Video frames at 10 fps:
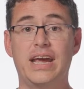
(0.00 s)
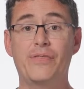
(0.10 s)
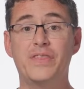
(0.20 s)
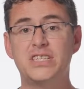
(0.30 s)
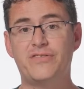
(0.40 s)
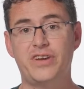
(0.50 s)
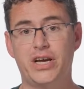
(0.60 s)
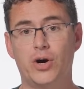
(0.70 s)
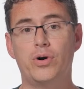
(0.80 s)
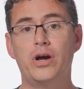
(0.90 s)
In this
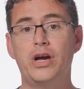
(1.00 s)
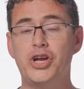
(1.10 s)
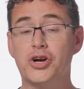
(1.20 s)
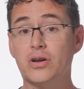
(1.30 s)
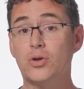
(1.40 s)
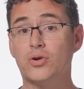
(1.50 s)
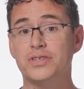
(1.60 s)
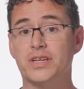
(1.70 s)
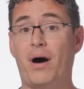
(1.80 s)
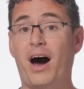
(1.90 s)
video, you're going to
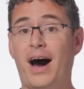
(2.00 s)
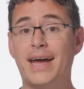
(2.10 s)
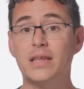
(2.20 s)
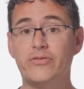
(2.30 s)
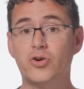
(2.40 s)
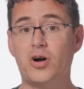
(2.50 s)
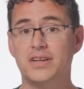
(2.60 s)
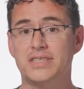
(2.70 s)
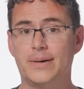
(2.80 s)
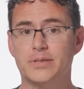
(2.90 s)
learn some high-level
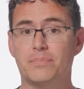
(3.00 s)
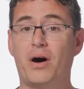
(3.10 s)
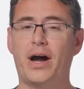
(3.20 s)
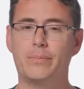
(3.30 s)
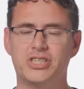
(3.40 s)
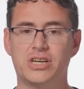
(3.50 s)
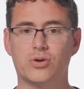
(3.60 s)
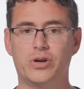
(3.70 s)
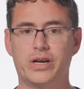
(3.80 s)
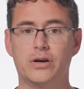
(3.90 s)
concepts behind machine
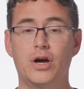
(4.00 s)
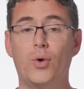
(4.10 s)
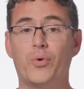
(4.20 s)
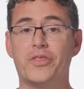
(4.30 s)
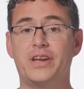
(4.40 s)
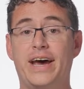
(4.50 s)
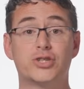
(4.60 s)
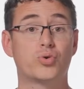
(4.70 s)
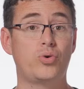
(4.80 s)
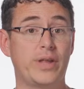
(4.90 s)
learning with
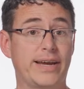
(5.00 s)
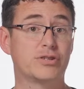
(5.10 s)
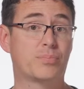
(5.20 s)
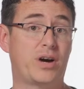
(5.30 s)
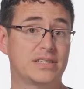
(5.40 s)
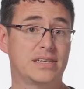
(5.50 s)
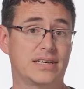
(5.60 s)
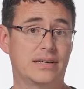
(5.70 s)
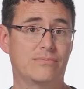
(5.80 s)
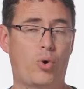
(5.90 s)
natural language
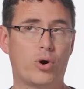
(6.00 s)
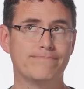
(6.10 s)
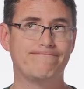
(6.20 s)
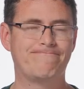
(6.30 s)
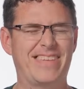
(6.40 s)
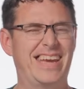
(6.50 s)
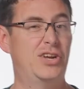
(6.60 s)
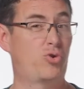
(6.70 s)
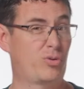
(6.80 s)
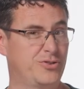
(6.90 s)
processing, or
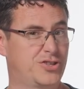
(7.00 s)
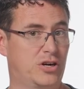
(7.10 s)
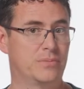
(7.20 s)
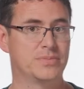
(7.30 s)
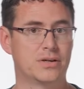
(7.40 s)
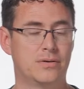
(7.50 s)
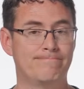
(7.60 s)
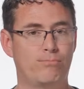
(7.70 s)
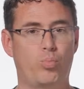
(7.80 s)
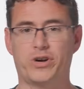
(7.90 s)
in normal terms,
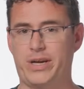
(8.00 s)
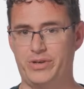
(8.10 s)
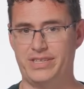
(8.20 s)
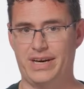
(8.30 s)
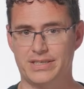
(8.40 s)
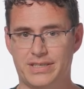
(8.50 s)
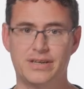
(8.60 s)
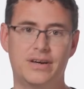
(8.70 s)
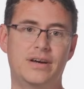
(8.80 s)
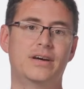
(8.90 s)
working with text.
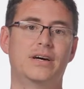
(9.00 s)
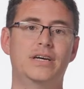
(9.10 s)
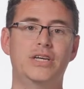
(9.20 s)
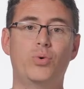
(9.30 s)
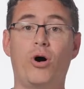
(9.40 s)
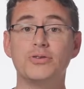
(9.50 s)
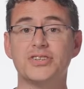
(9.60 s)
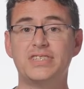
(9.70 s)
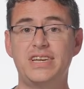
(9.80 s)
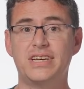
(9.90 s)
You will
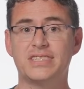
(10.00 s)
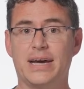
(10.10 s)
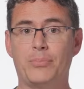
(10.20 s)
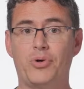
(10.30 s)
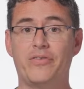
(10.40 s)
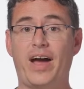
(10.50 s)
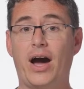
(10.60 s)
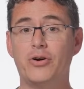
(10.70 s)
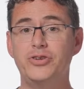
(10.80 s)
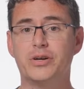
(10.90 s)
also see an example of
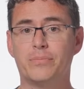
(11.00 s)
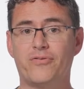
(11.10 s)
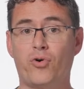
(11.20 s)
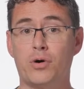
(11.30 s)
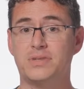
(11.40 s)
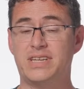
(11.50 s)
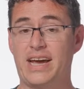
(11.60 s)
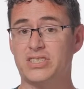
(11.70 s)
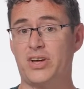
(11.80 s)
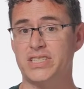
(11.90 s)
how you can perform
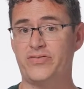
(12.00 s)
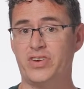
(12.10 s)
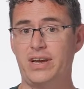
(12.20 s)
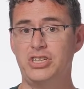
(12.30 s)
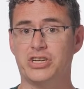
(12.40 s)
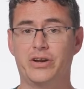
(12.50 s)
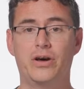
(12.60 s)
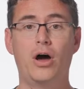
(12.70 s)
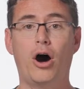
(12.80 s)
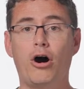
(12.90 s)
text classification
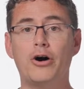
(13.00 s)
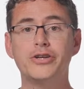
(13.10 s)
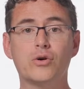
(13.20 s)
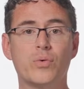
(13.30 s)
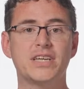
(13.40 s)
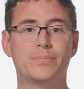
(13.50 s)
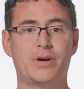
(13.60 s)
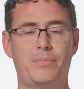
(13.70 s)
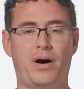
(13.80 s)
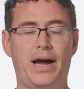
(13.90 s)
on your
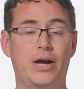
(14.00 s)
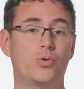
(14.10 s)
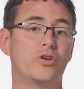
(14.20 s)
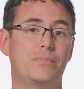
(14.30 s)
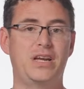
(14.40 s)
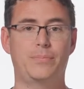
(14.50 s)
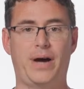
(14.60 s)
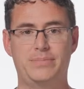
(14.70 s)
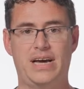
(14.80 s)
Raspberry Pi with MediaPipe